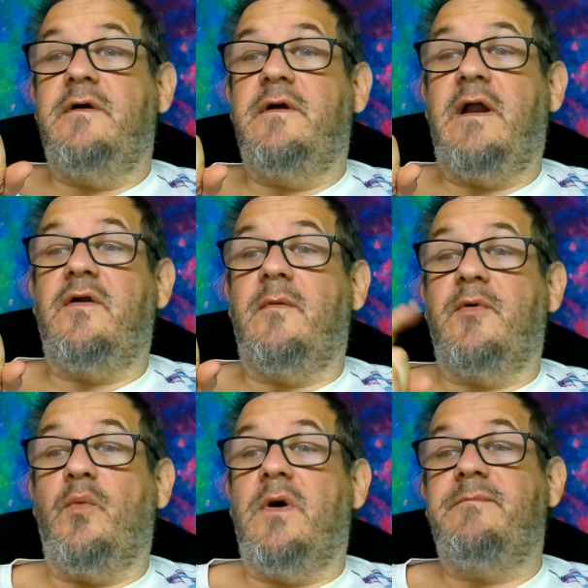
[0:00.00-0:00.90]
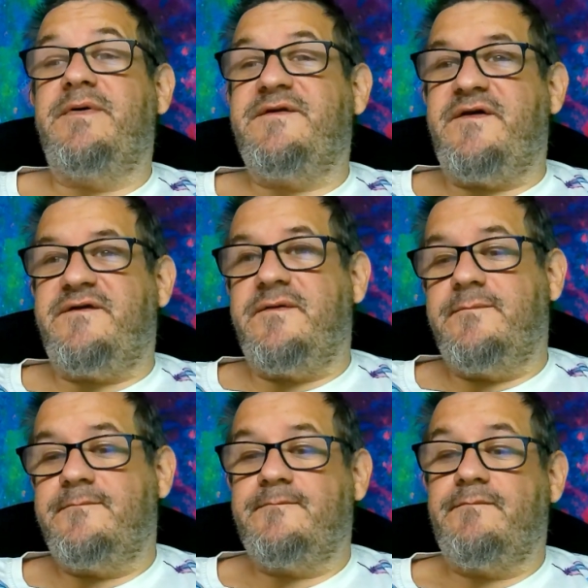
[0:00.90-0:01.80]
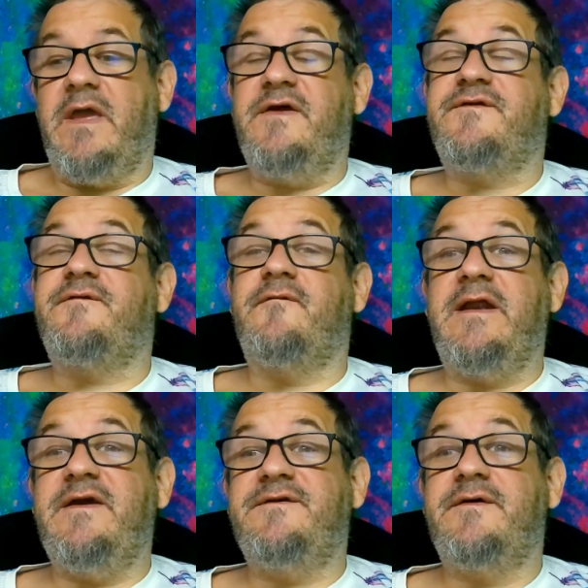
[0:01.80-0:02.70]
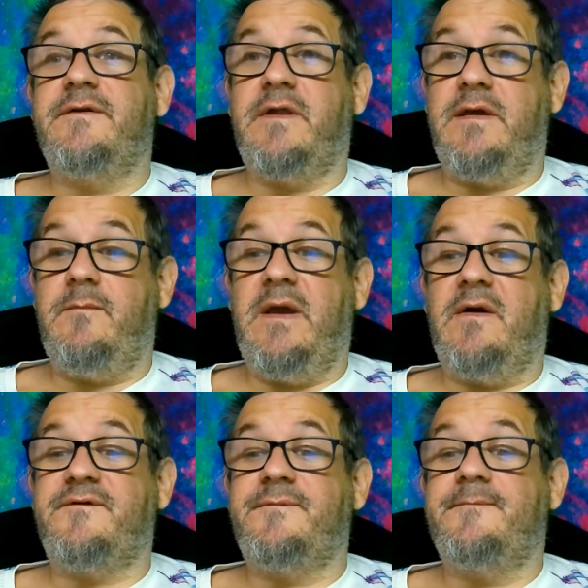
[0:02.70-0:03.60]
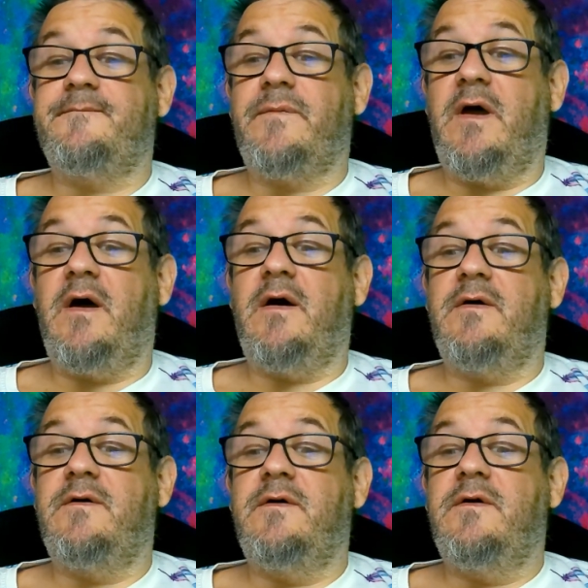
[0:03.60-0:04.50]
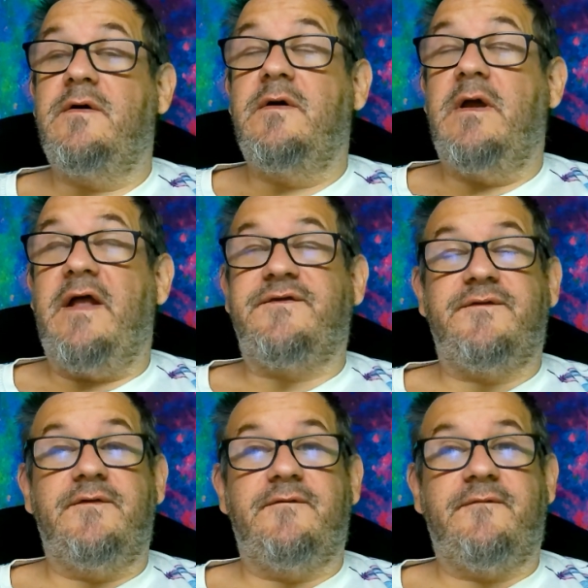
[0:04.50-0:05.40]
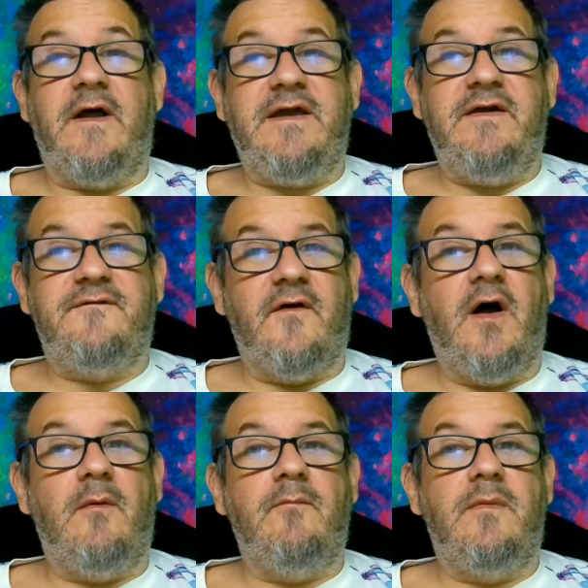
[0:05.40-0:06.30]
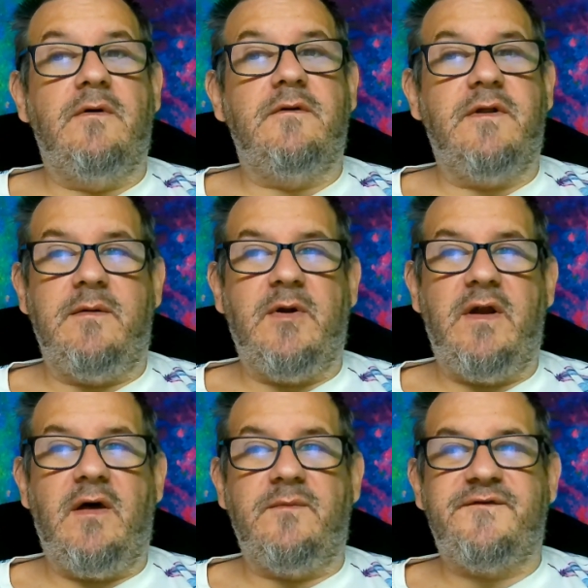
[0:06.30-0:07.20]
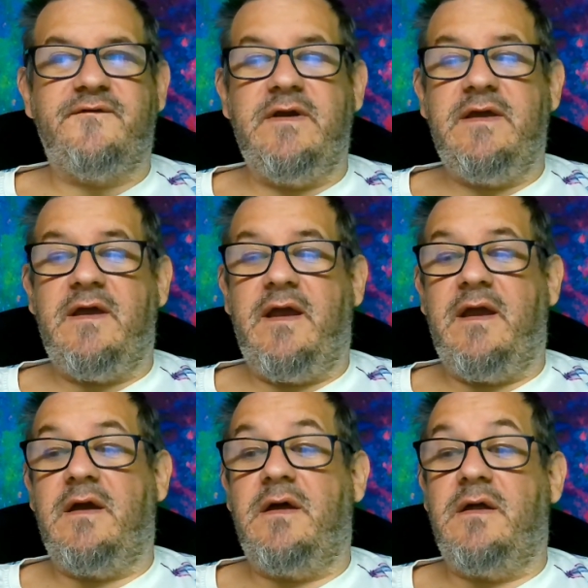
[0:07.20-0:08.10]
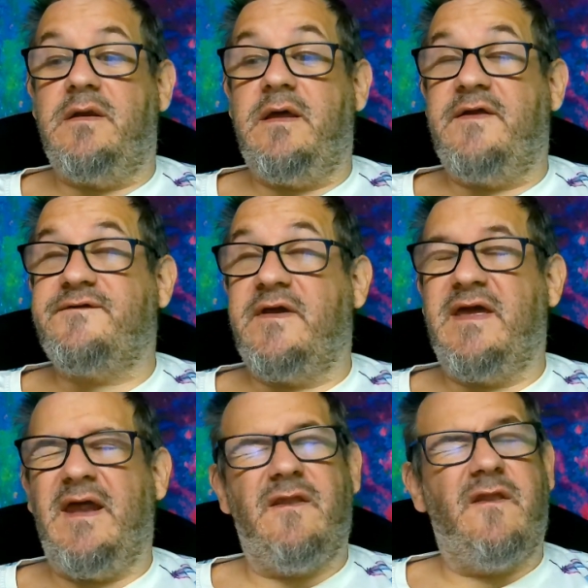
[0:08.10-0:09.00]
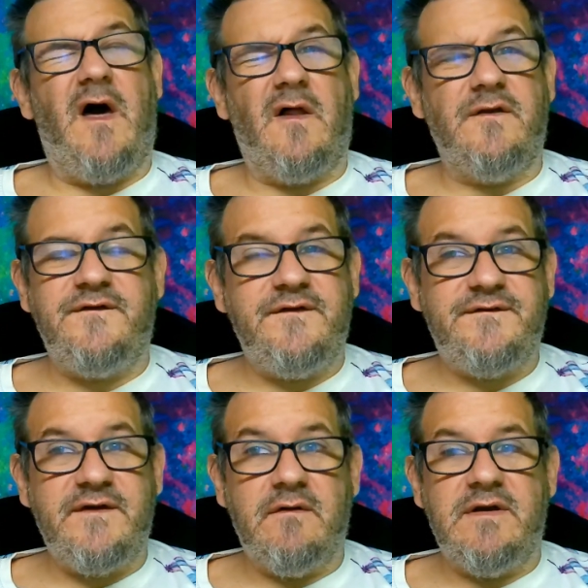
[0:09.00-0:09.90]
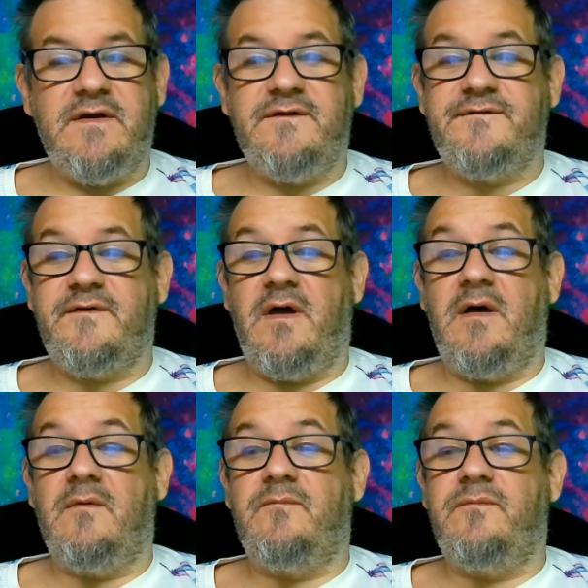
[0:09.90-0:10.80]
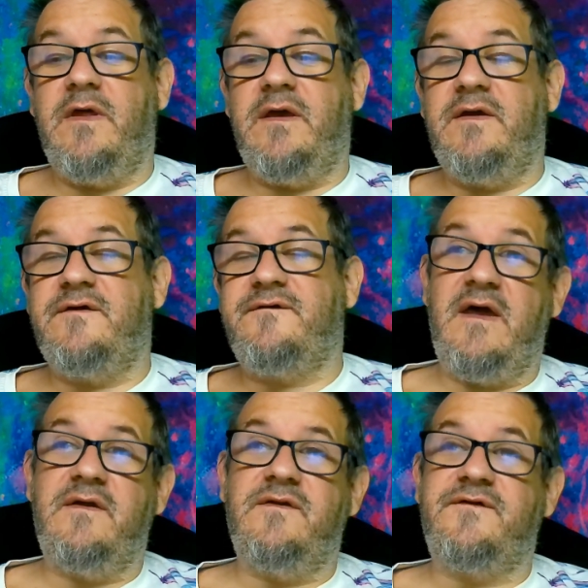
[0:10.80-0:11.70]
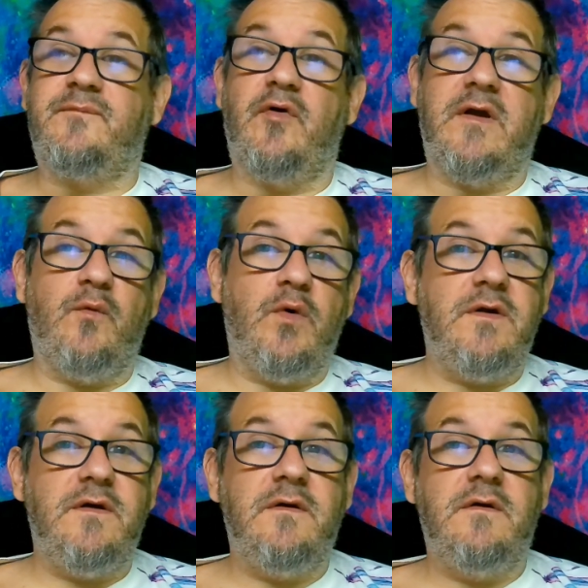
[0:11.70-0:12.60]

at our number one position is Freddy's Nightmares. Uh, it's Freddy from Nightmare on Elm Street, and it's like an anthology series that is set in the Springwood